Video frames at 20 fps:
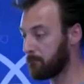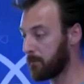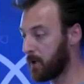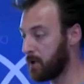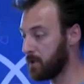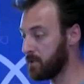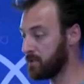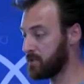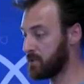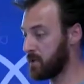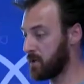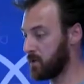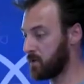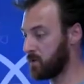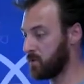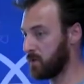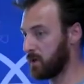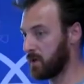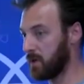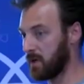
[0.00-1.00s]

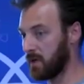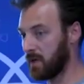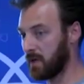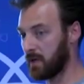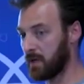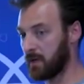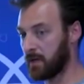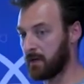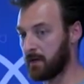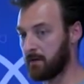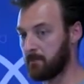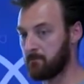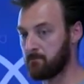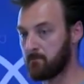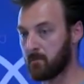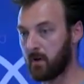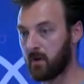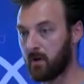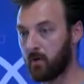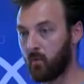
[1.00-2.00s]
Also,
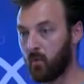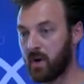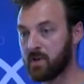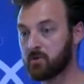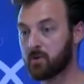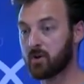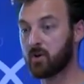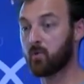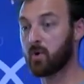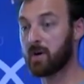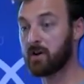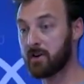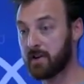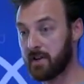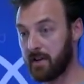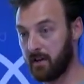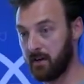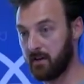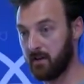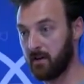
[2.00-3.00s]
when you're
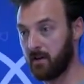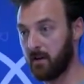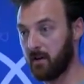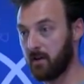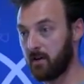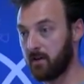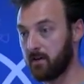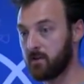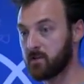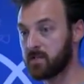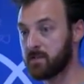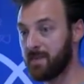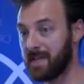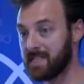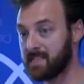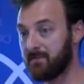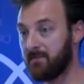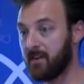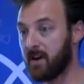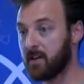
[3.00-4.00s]
querying, you're
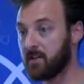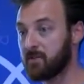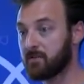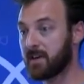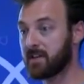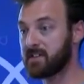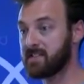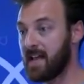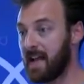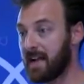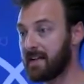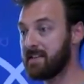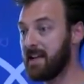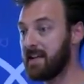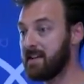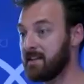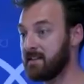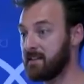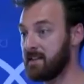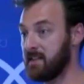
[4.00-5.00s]
specifying your exact
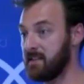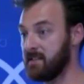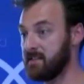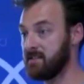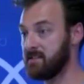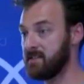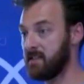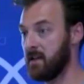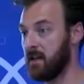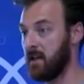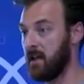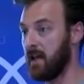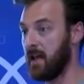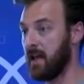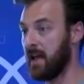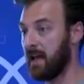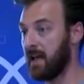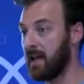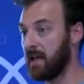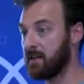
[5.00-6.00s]
data needs.
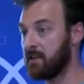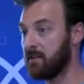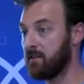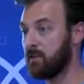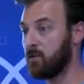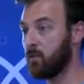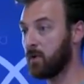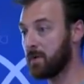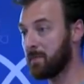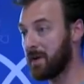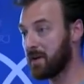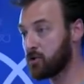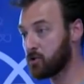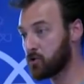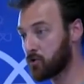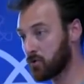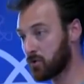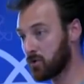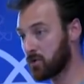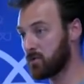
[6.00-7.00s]
And you want to make
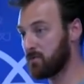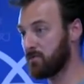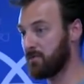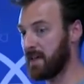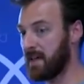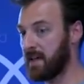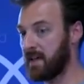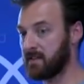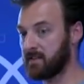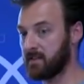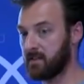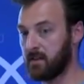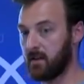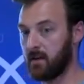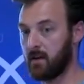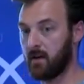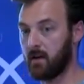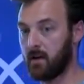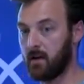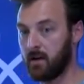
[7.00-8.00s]
sure that
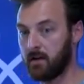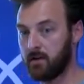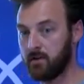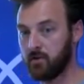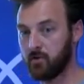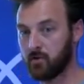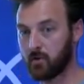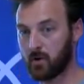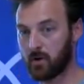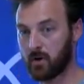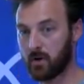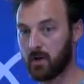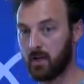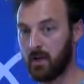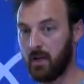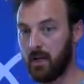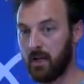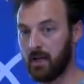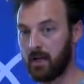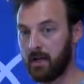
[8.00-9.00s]
on in your
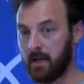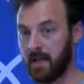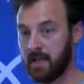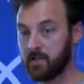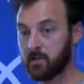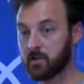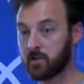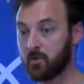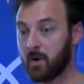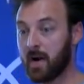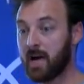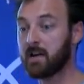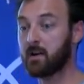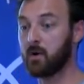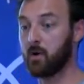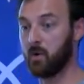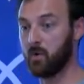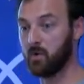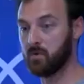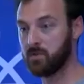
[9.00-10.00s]
UI
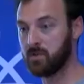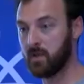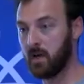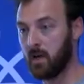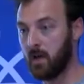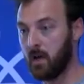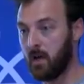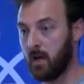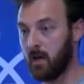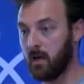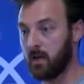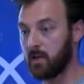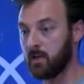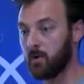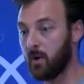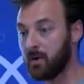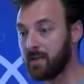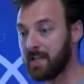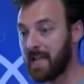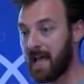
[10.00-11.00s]
code,
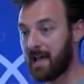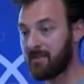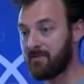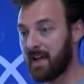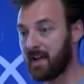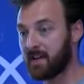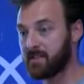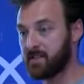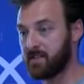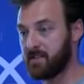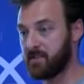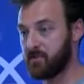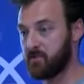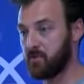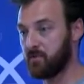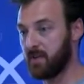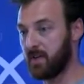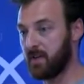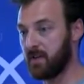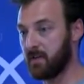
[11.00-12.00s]
you only have access
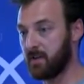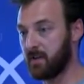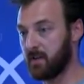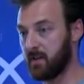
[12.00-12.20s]
to the